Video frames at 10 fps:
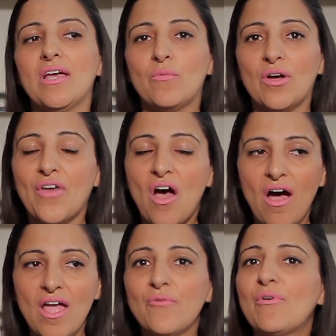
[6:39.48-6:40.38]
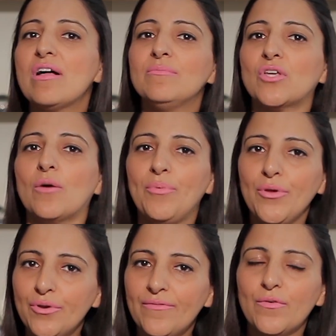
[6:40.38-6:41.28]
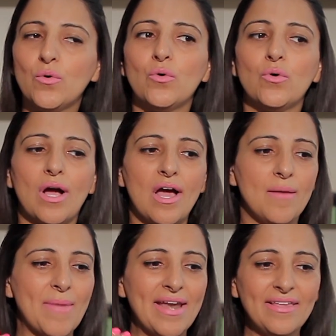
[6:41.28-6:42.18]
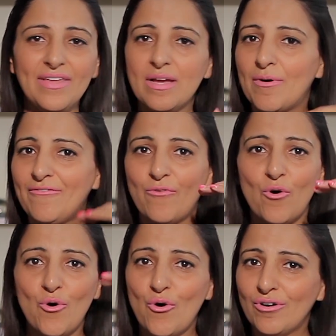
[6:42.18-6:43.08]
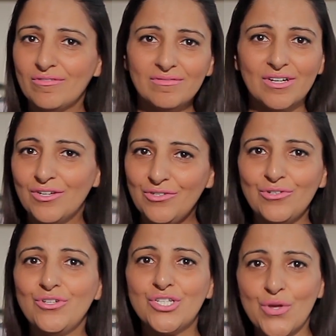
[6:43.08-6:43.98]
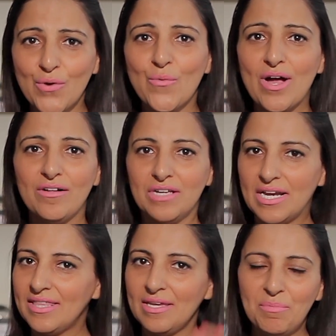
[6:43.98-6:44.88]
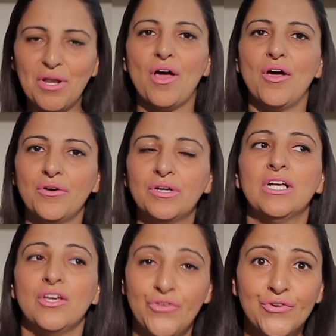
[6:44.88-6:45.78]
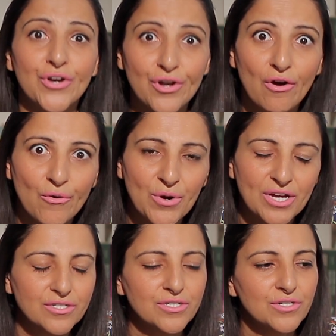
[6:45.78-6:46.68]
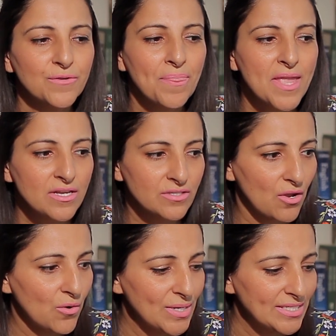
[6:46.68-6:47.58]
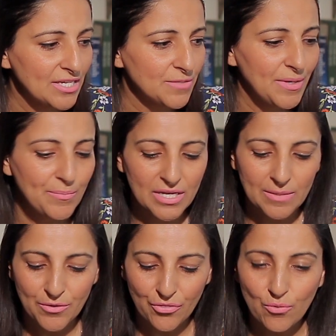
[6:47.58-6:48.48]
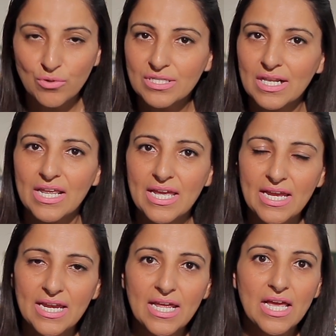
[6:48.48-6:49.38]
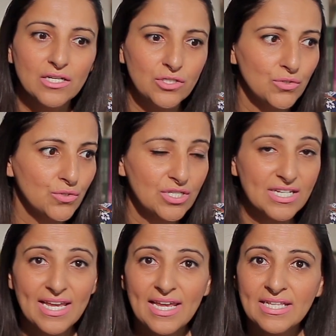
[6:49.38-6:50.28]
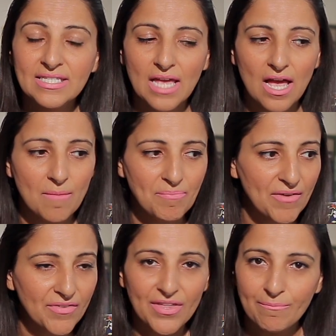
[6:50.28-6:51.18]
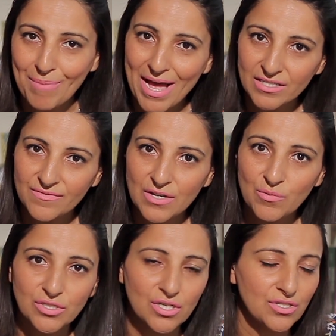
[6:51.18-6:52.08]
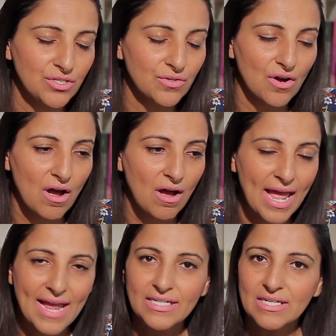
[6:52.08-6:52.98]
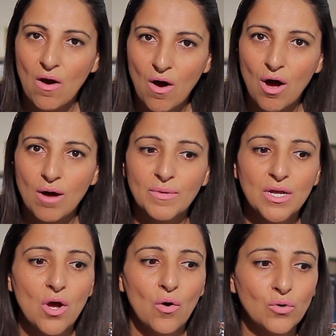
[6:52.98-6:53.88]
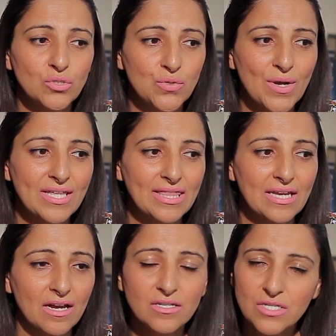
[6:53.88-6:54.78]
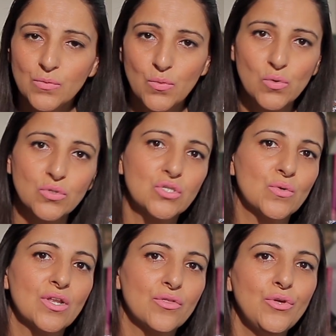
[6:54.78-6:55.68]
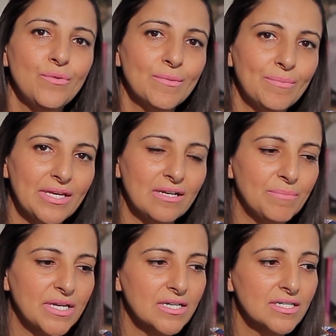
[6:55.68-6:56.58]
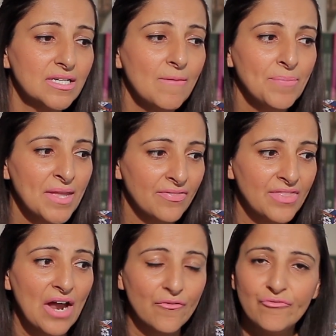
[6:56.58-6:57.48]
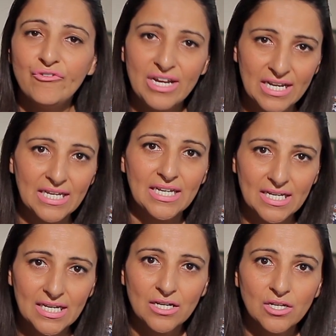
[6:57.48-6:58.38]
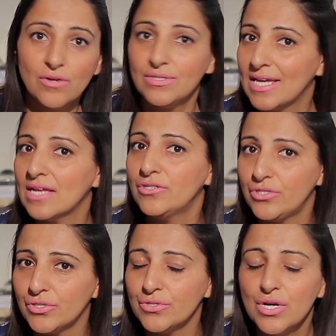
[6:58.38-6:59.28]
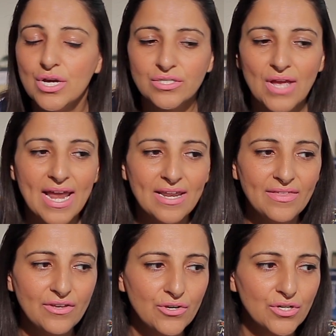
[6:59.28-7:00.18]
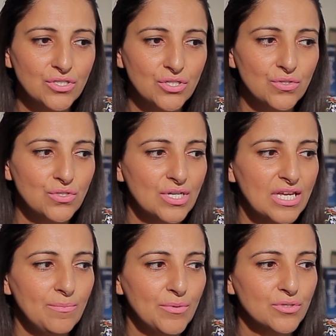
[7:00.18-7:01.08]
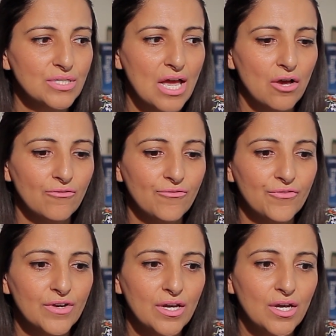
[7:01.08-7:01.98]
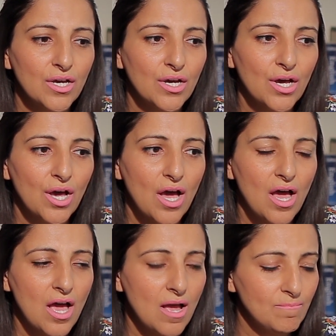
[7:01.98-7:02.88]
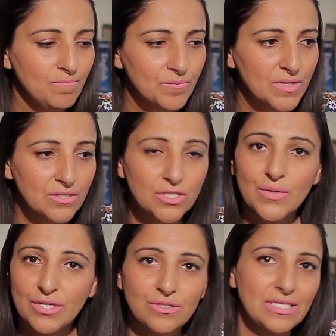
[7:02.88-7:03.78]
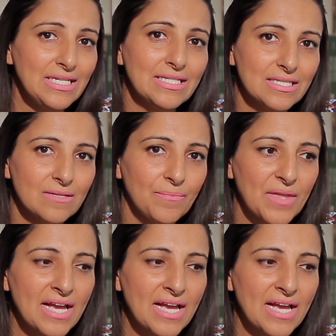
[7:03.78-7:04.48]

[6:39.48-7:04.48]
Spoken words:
While the higher realms are beautiful. Anything above 4, you're doing well. Anything below, you've got a lot of work to do. So I always say to people, keep your thoughts clean, do good deeds, never think bad of anyone, do not hate, harm, or do anything untowards to another human being, because that really goes against you. So anything you can do to keep yourself doing good deeds.